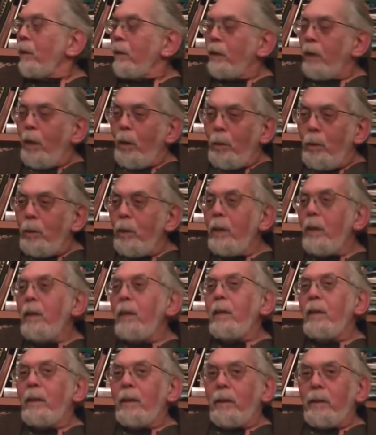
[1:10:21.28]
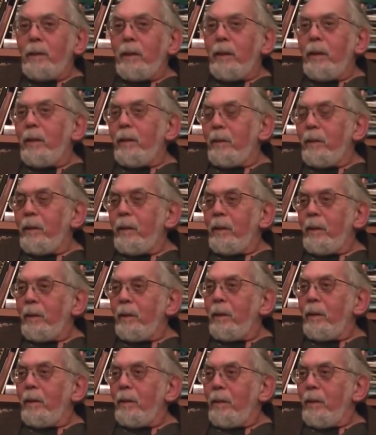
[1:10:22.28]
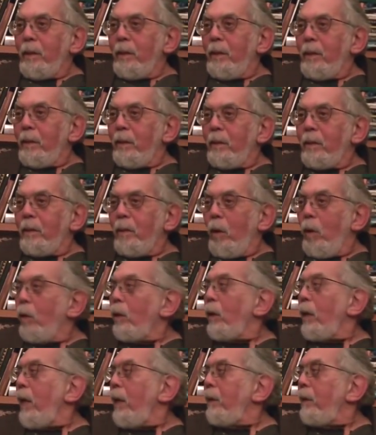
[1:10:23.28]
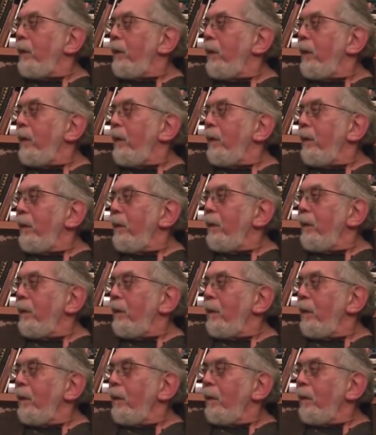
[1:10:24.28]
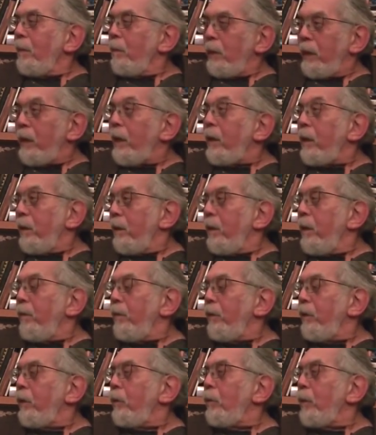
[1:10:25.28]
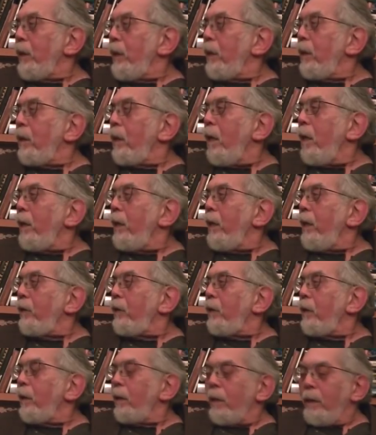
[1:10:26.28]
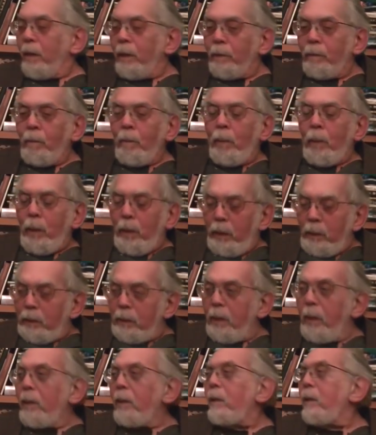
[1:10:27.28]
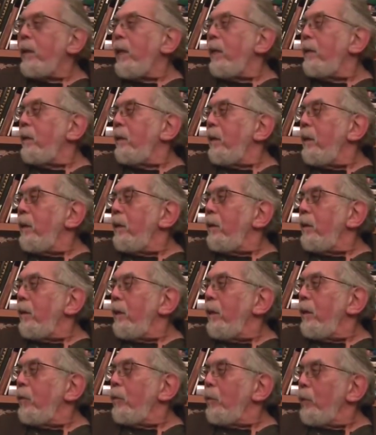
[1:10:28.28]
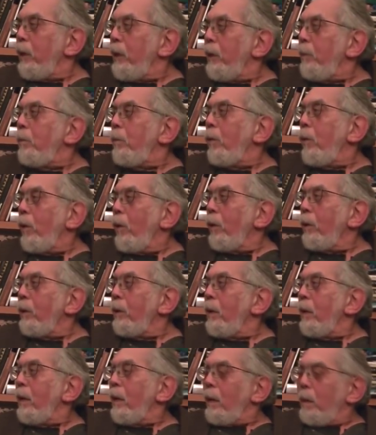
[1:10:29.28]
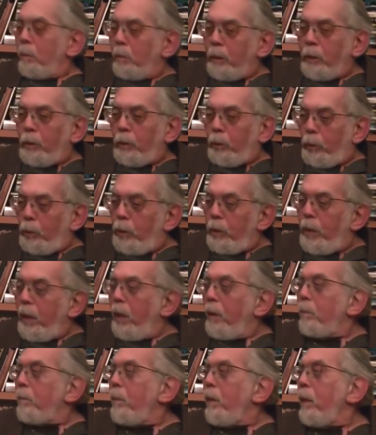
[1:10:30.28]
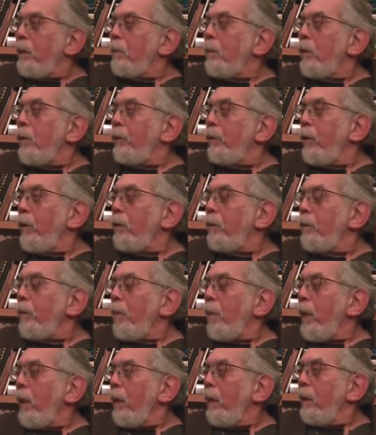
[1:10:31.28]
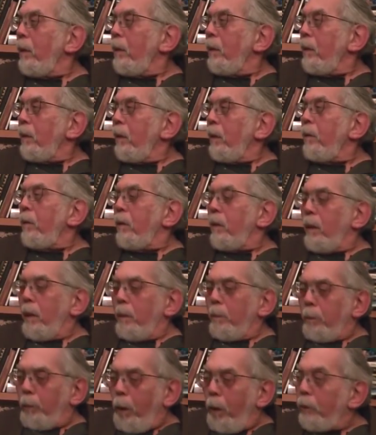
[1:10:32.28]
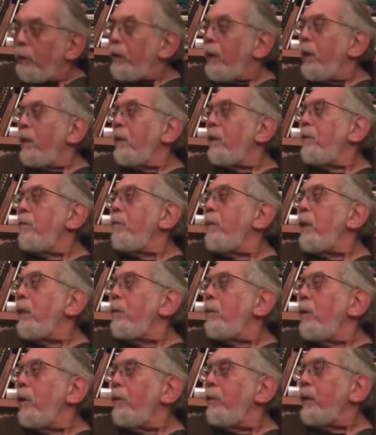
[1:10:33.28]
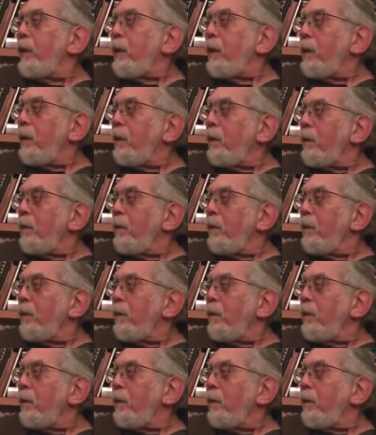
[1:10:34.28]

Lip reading: So, the whole idea is, particularly if it's a reincarnational thing, is that it's reborn, but through that that process of metamorphosis.